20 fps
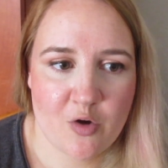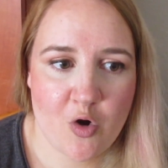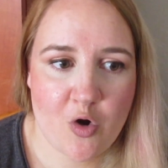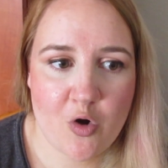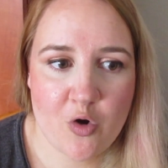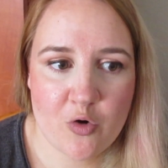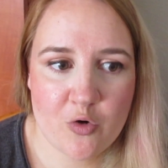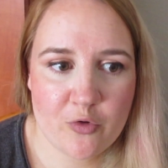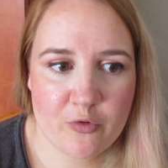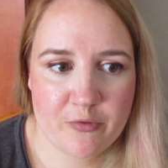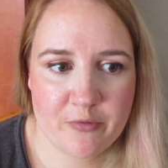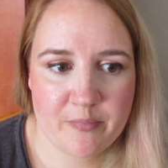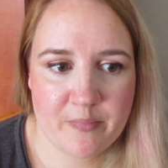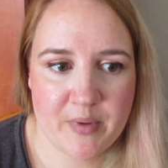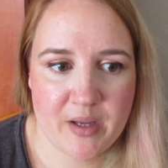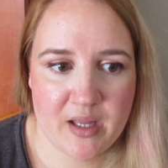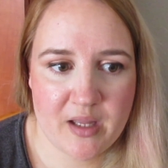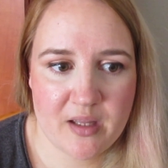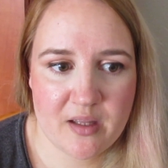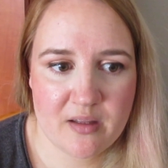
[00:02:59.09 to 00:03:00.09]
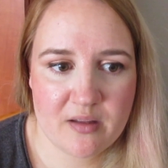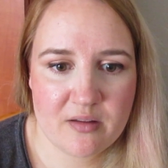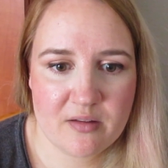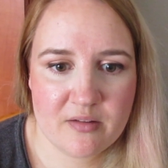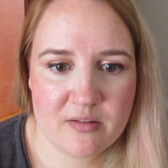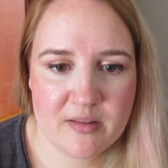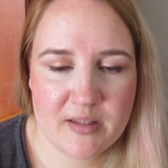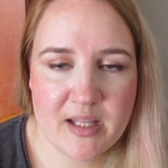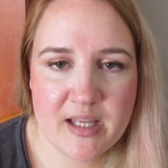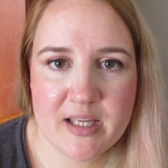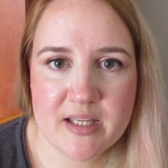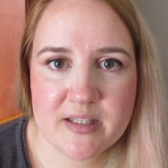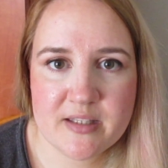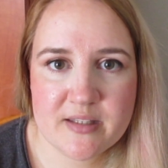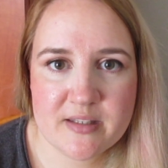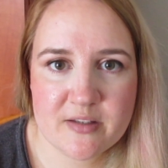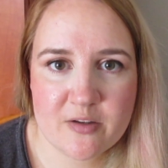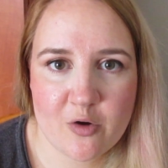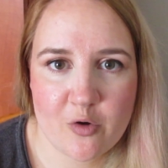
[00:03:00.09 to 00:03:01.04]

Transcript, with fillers: all of my days